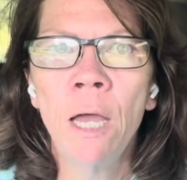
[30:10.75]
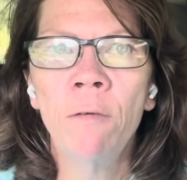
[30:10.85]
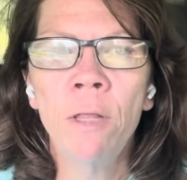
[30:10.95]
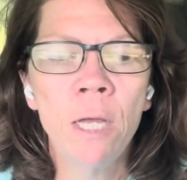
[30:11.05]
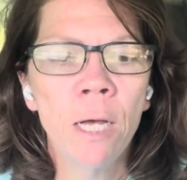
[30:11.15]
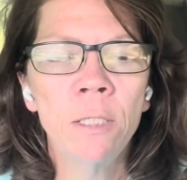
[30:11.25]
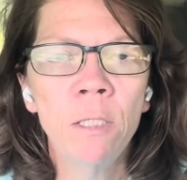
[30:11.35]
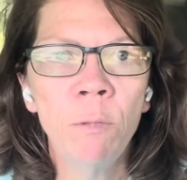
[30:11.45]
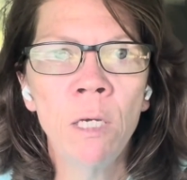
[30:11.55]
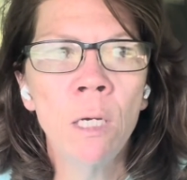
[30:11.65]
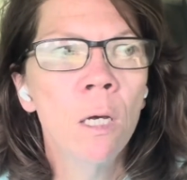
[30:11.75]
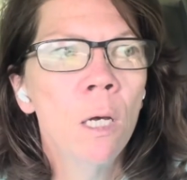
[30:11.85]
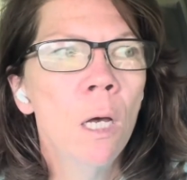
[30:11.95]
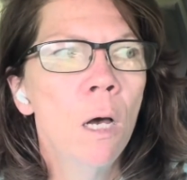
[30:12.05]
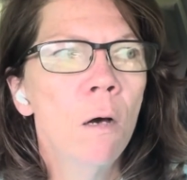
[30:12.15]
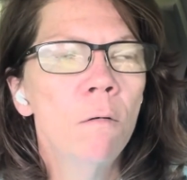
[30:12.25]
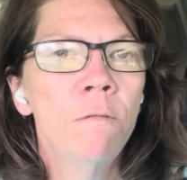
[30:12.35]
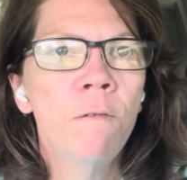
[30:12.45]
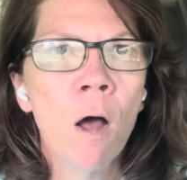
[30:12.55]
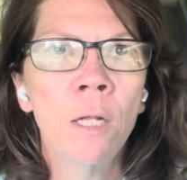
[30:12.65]
Everything has to be
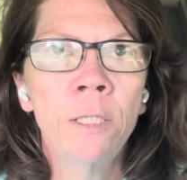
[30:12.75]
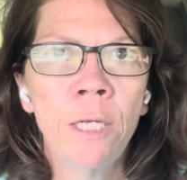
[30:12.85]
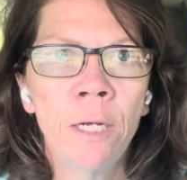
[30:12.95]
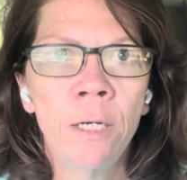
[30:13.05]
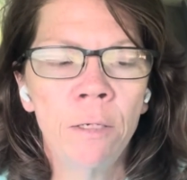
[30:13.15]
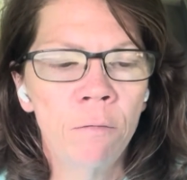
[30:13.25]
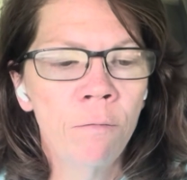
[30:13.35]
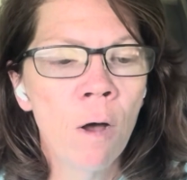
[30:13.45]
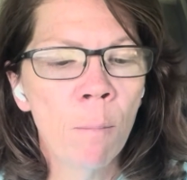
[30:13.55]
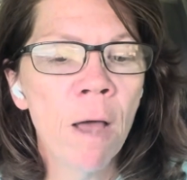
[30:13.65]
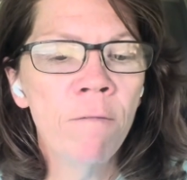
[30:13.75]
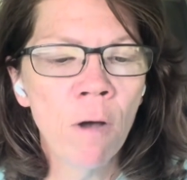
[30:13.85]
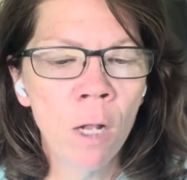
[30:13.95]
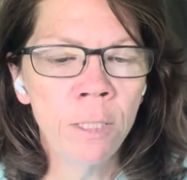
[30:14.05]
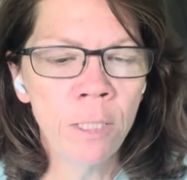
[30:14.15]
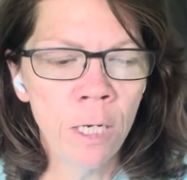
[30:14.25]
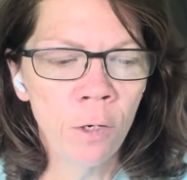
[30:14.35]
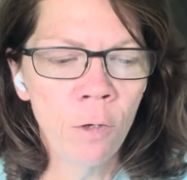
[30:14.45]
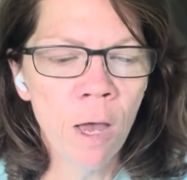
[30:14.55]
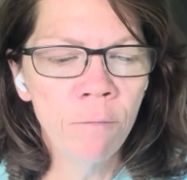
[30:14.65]
by volunteer.
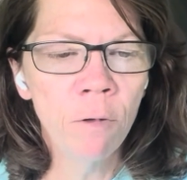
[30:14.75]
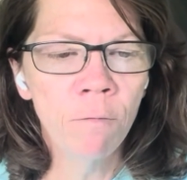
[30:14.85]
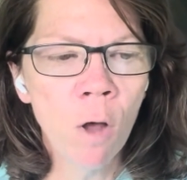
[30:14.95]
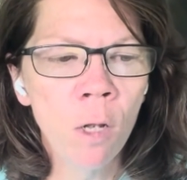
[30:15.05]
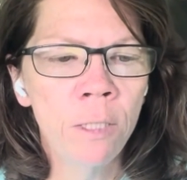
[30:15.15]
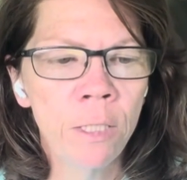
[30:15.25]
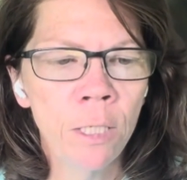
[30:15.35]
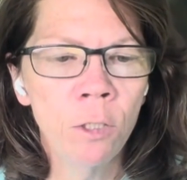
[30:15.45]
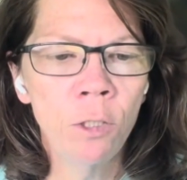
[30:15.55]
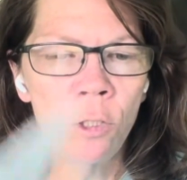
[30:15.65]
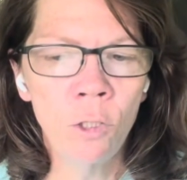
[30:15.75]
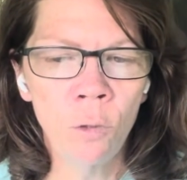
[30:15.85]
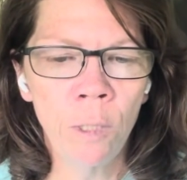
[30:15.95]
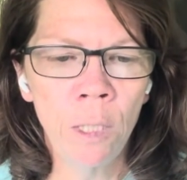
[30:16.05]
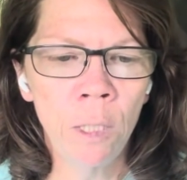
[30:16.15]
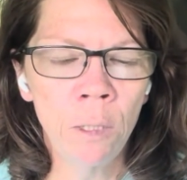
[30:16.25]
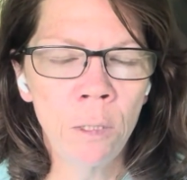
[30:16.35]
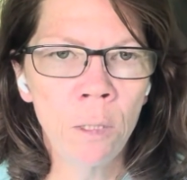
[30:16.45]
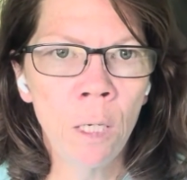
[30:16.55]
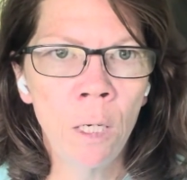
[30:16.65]
You have to volunteer to do it.
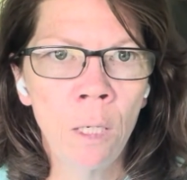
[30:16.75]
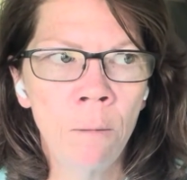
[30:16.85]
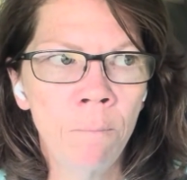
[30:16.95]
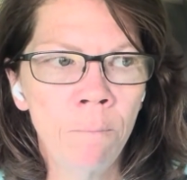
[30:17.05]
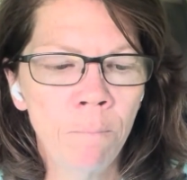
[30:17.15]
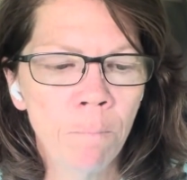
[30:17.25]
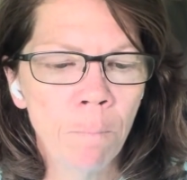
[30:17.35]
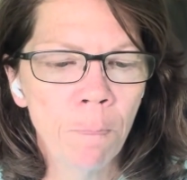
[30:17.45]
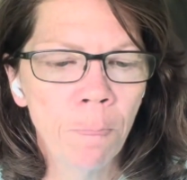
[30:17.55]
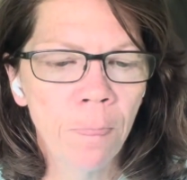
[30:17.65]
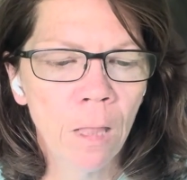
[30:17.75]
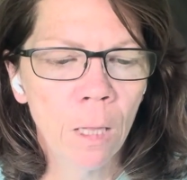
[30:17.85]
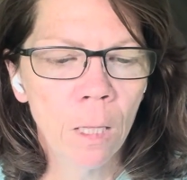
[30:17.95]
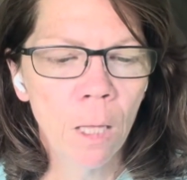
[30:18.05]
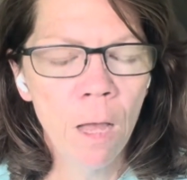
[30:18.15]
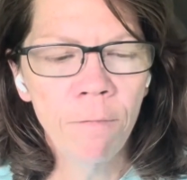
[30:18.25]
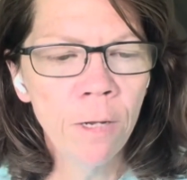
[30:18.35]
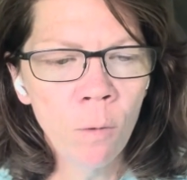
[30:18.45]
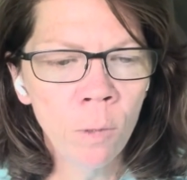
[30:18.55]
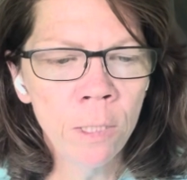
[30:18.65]
It's I
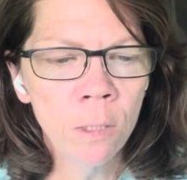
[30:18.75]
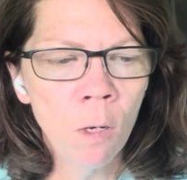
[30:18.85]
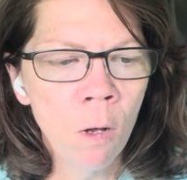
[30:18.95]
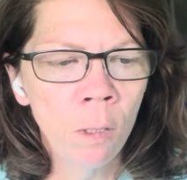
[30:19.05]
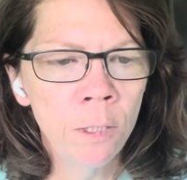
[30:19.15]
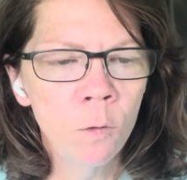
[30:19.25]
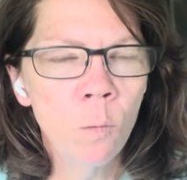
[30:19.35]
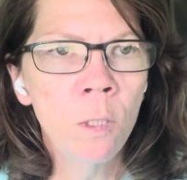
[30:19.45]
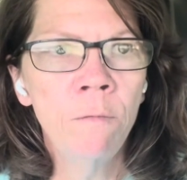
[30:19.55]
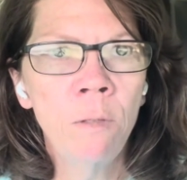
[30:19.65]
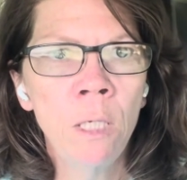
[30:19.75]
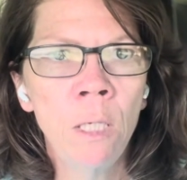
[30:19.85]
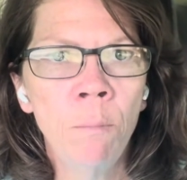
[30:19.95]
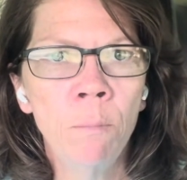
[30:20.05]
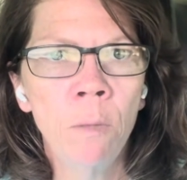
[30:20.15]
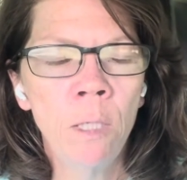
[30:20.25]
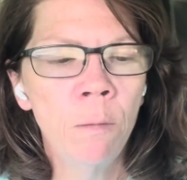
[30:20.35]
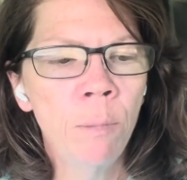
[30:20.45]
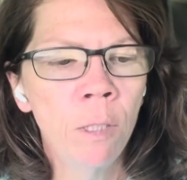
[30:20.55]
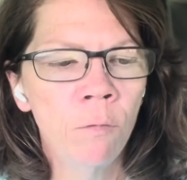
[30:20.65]
forget what it's called. It's one of the in the
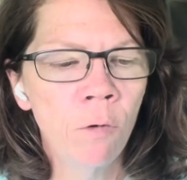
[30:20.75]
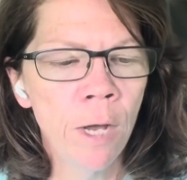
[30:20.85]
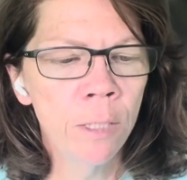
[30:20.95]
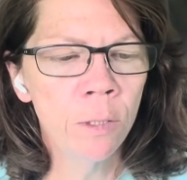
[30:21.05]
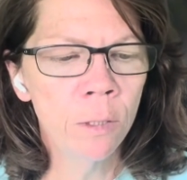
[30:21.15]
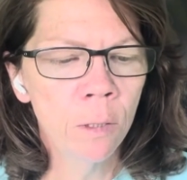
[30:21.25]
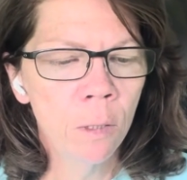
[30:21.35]
Bill of Rights.